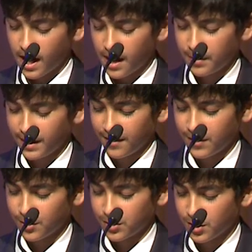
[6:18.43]
I believe
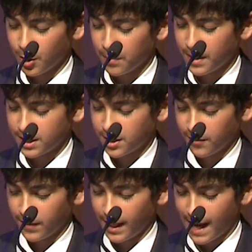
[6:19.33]
there was no mention
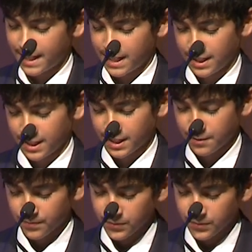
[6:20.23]
of the Latins.